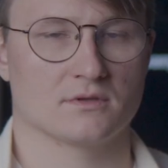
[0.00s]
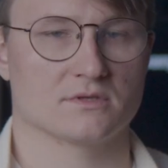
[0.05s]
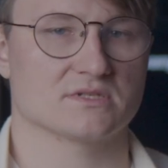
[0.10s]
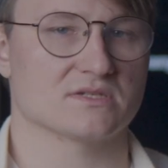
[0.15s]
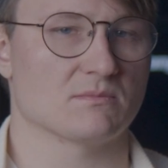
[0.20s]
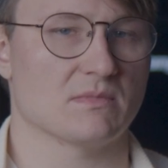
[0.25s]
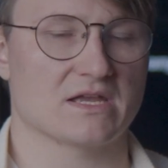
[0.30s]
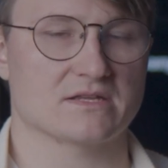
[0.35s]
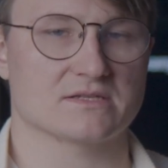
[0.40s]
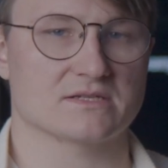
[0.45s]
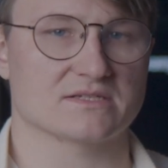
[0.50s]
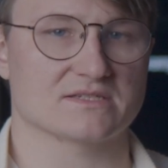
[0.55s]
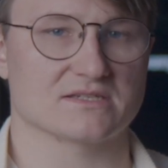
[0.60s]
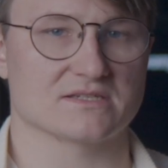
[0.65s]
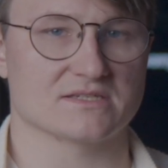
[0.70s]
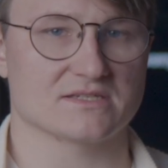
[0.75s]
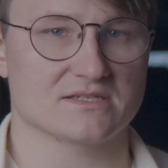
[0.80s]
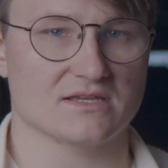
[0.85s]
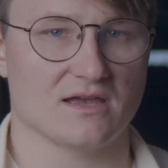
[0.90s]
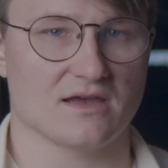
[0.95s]
Semantics
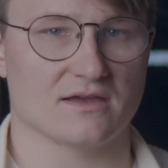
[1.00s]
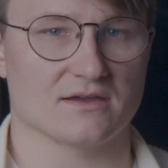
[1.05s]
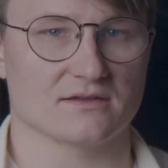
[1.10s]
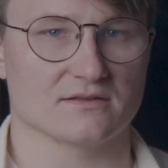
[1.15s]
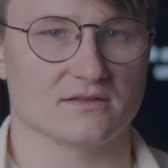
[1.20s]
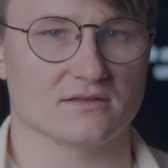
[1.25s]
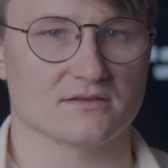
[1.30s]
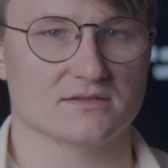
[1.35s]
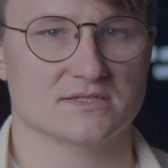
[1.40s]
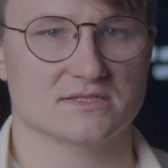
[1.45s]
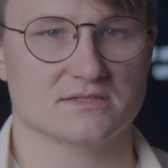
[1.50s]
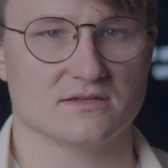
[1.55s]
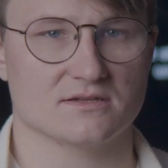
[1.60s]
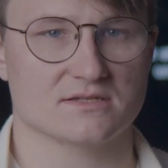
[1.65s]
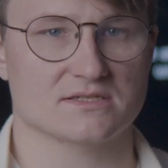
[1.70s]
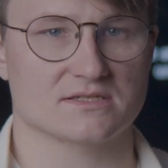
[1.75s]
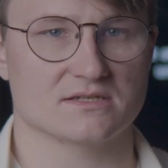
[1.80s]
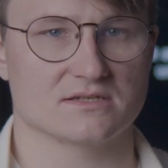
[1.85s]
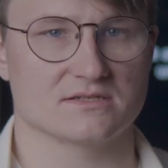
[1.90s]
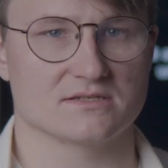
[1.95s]
aside,
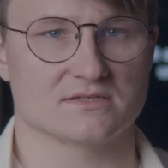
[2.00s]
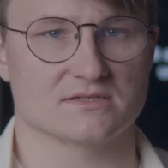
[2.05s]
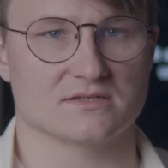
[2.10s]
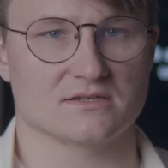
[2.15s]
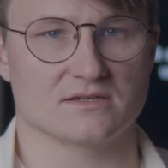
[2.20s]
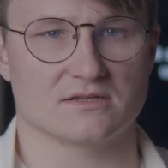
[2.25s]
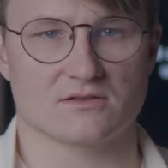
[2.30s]
sus is